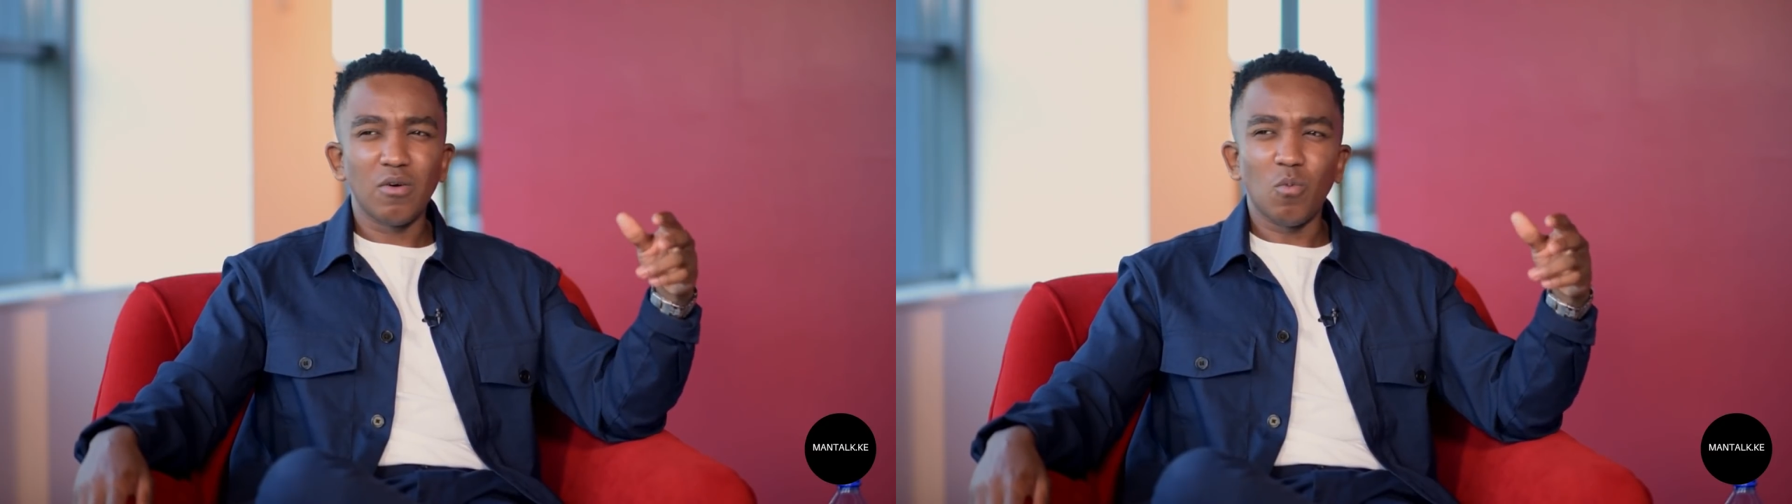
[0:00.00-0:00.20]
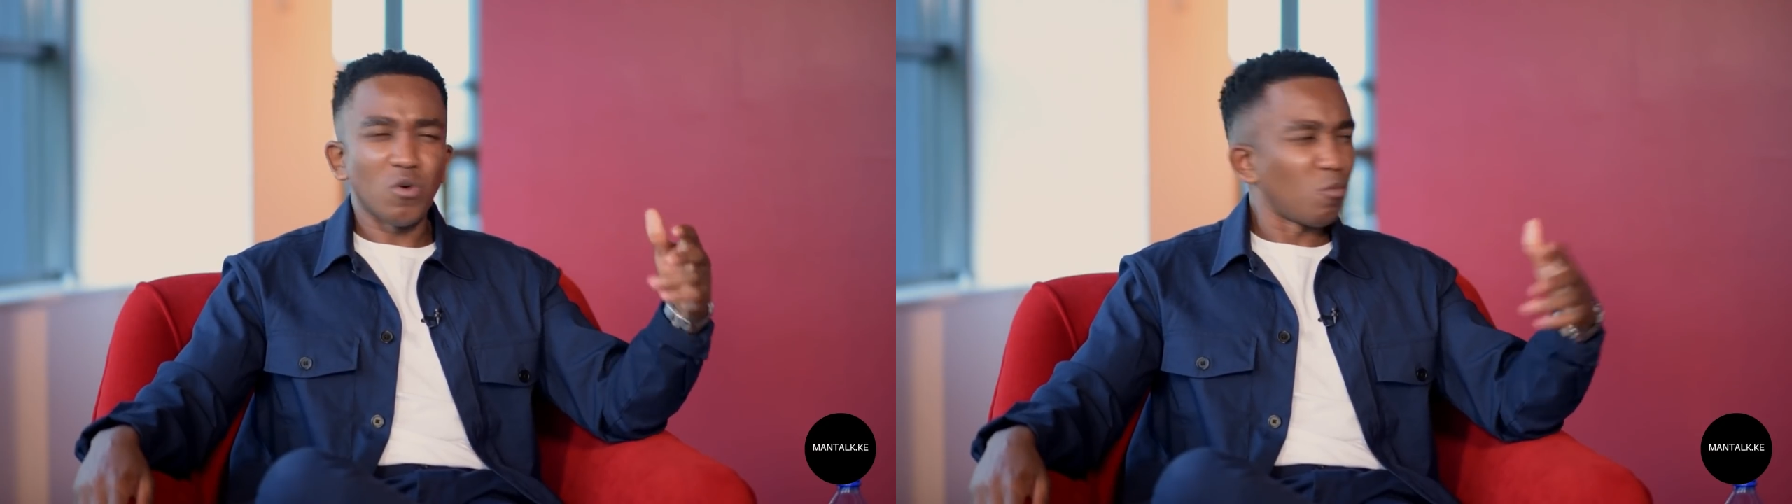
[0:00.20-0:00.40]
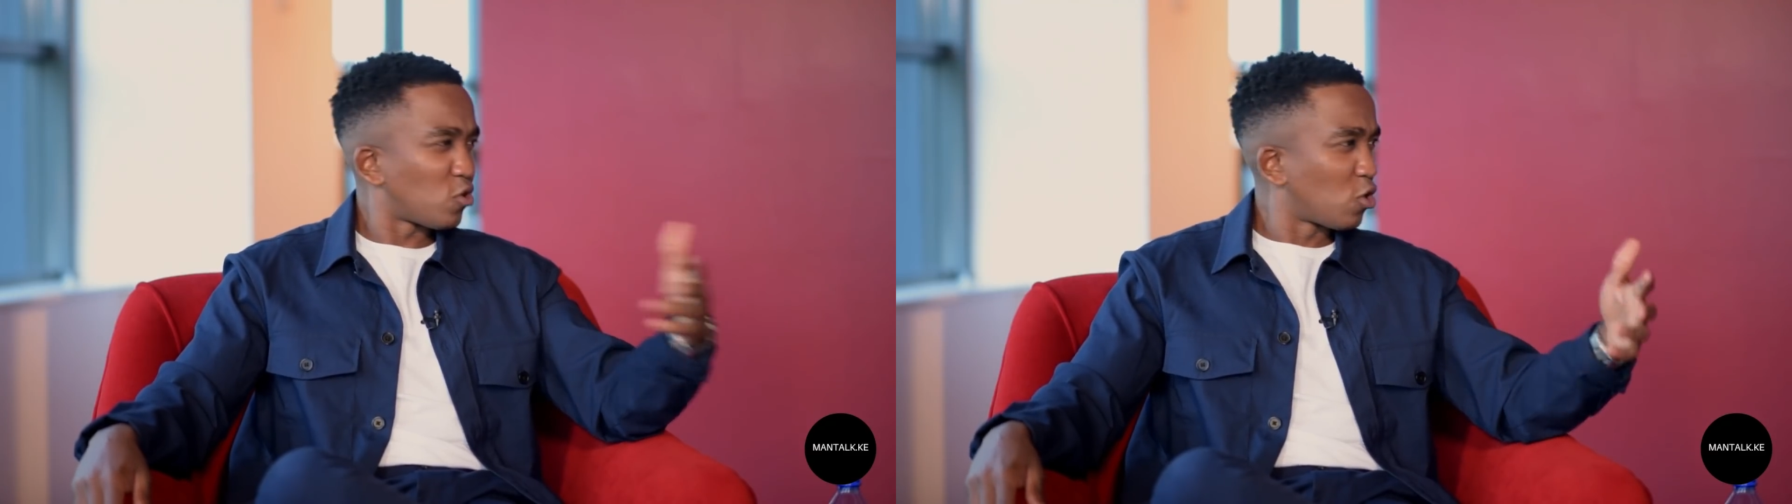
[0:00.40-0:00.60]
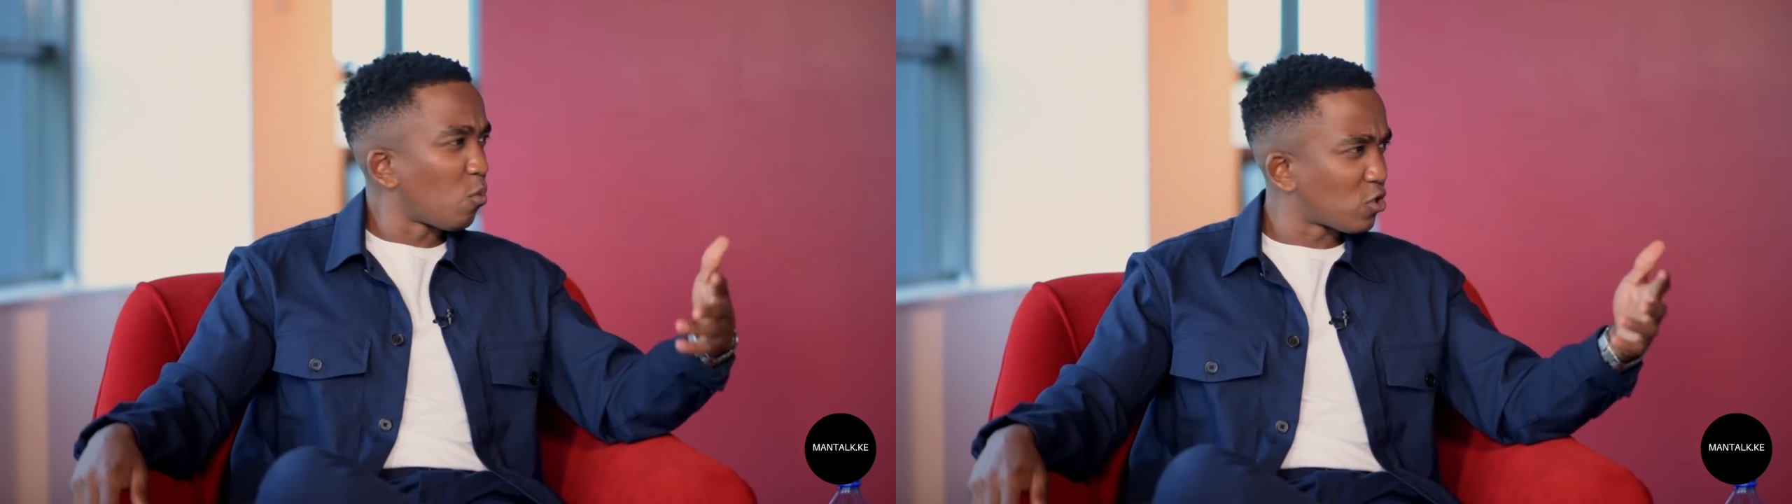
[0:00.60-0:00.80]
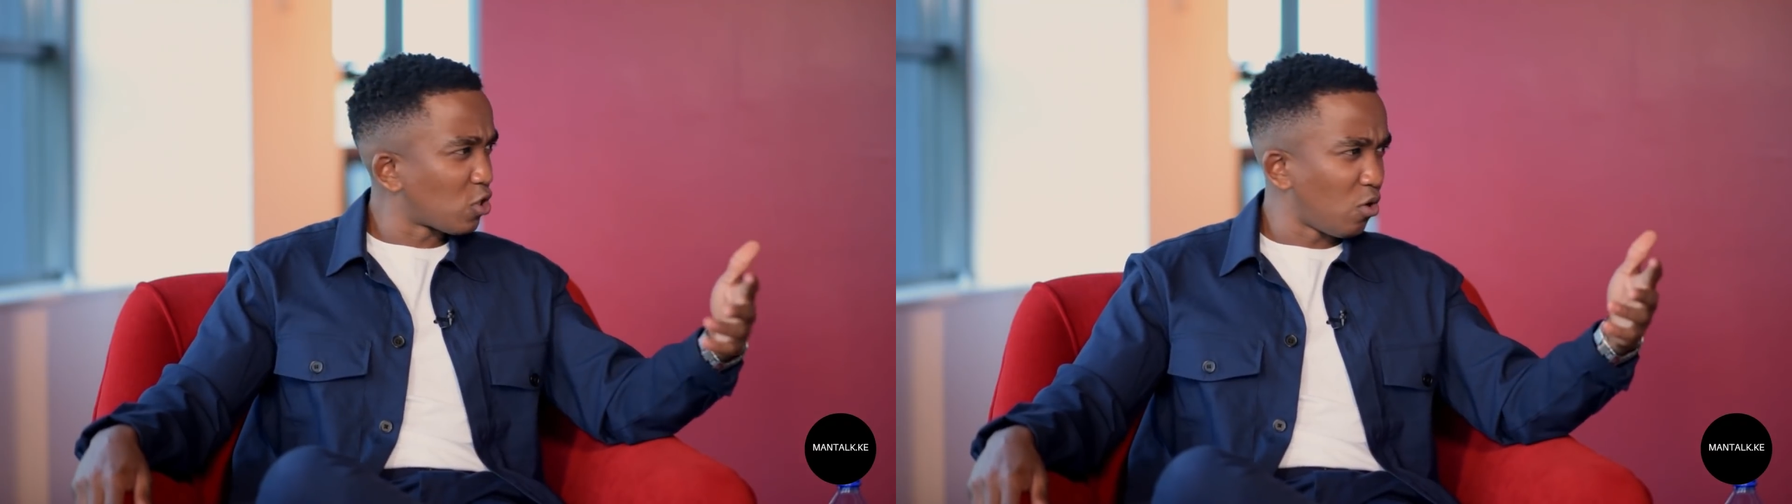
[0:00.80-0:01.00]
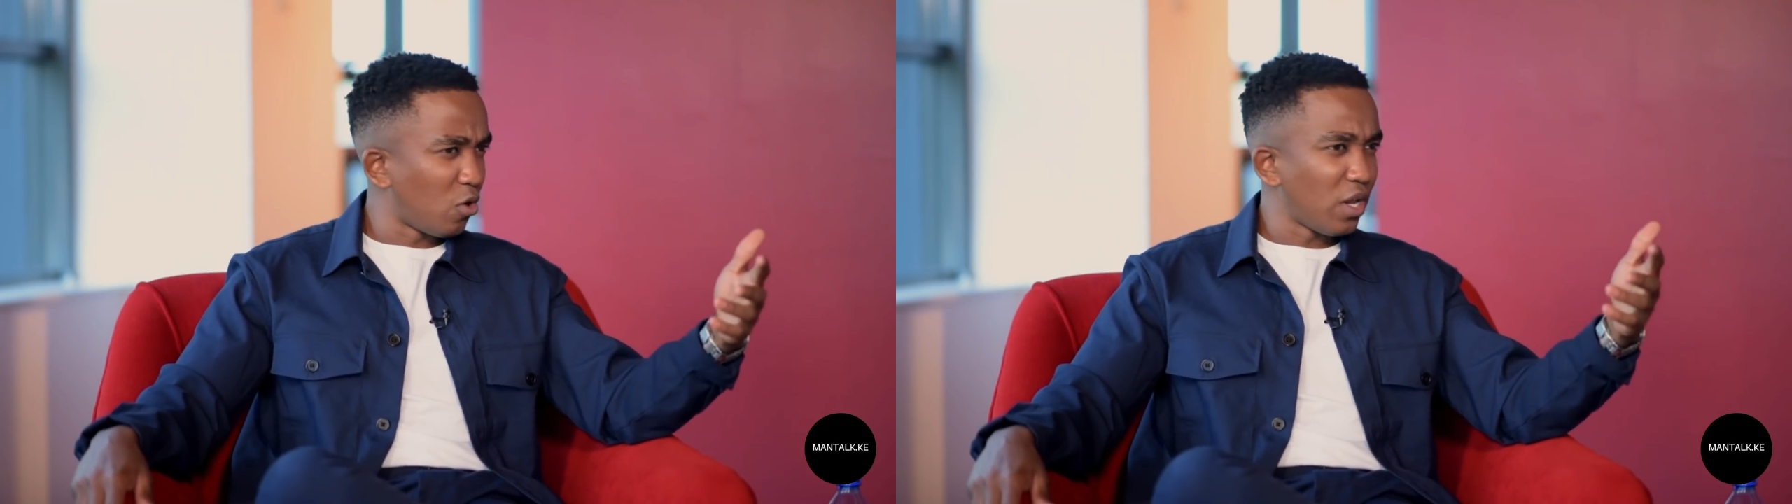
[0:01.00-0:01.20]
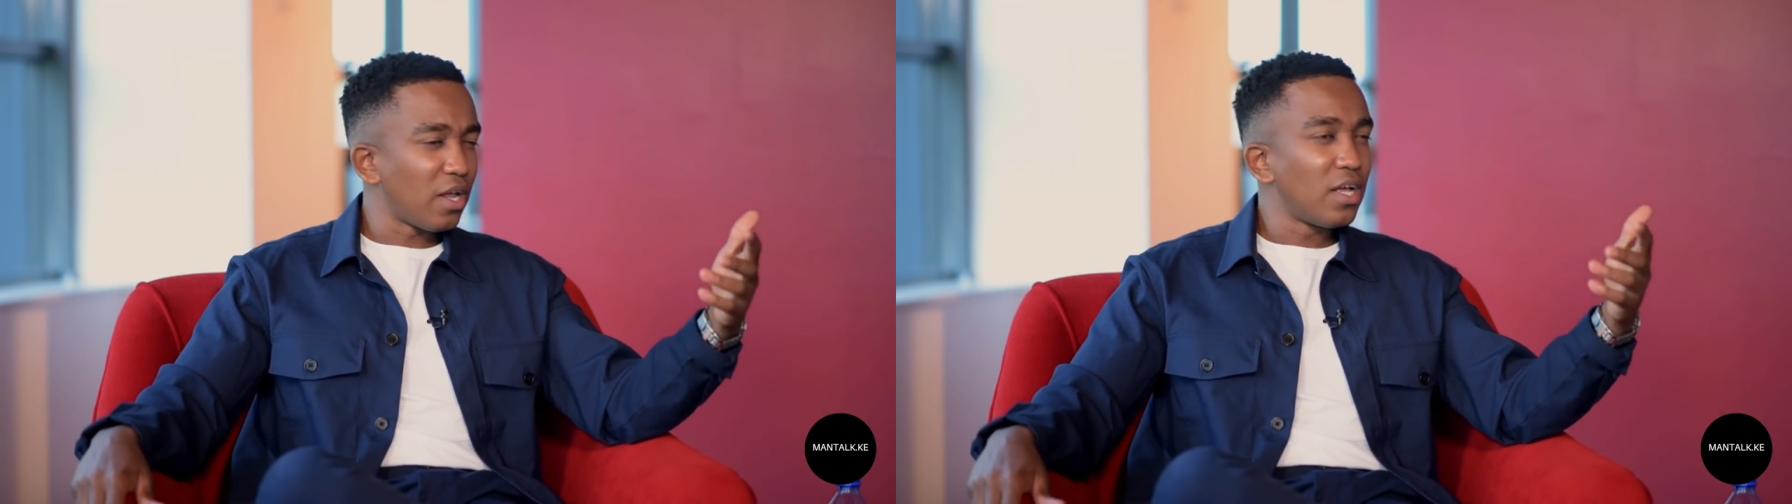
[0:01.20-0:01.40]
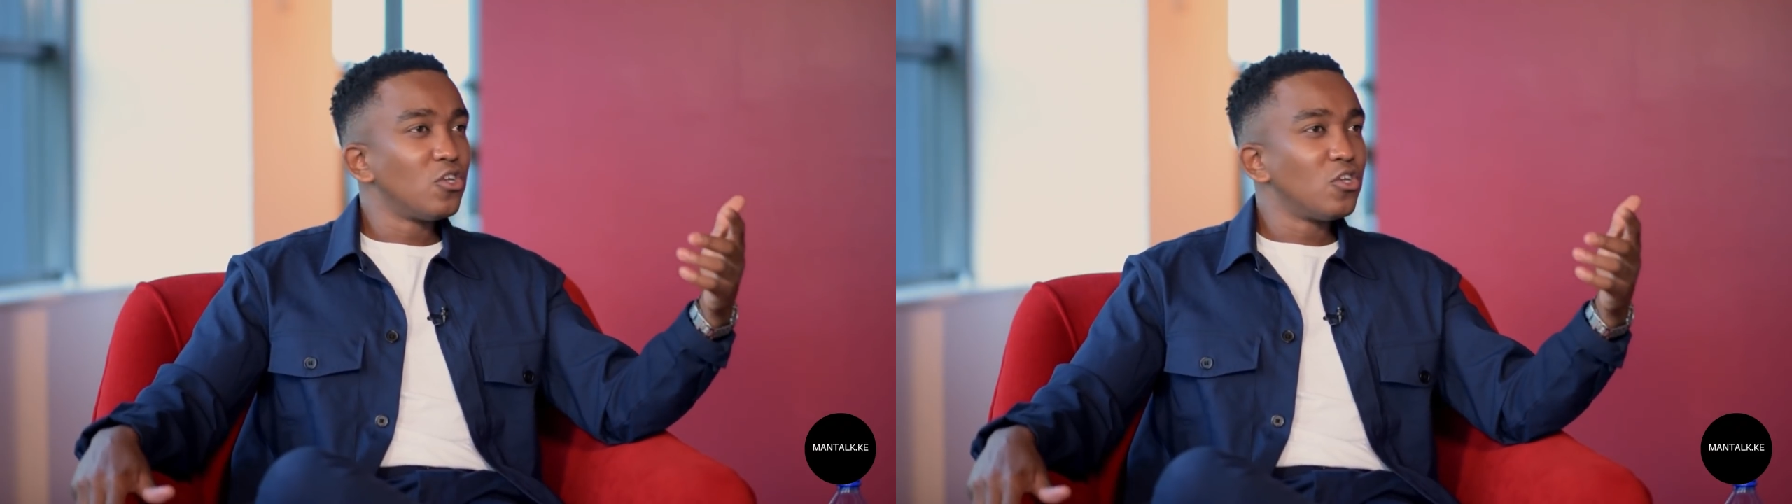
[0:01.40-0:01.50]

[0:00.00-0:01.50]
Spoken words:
what's going on here?